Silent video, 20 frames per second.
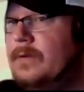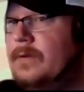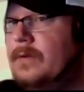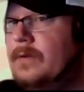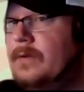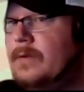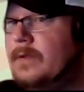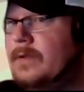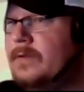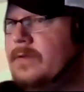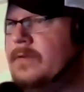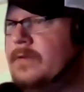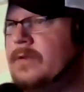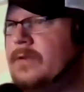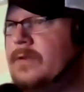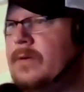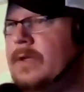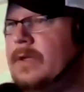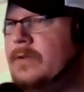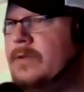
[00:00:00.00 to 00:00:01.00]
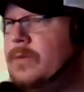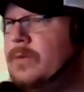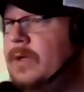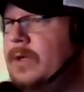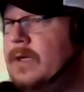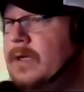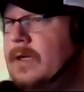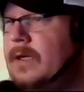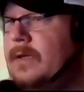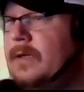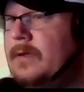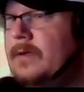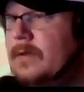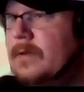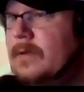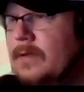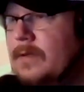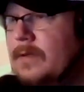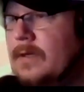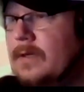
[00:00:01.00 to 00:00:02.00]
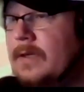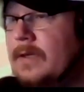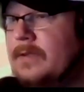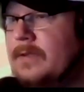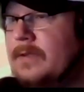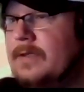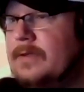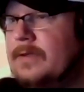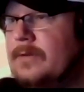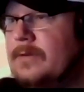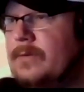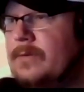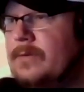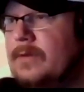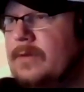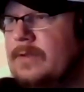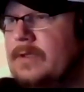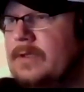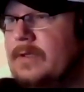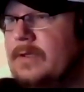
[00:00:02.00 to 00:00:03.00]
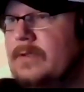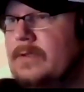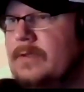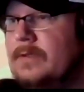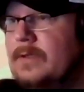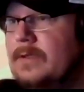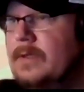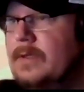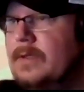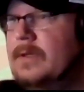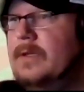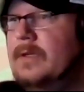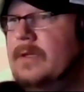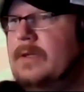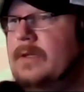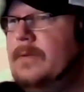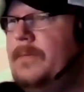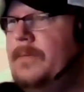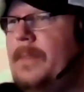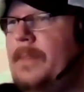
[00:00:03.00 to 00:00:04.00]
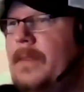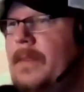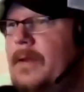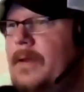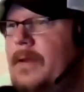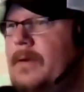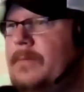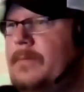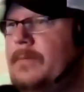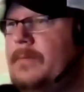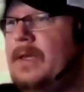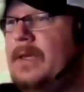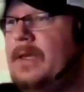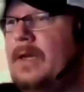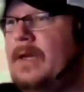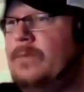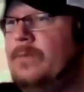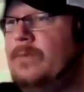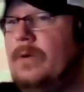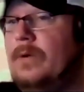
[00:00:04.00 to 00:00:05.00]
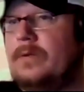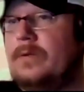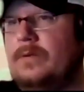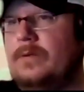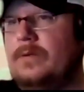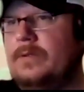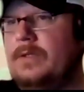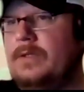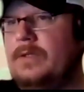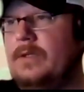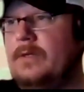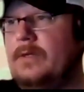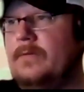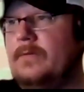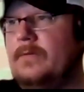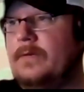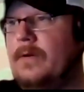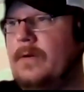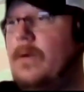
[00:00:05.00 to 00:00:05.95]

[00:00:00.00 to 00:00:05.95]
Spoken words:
This is crazy. 29 and 19 2/3 innings. He has walked 13, however.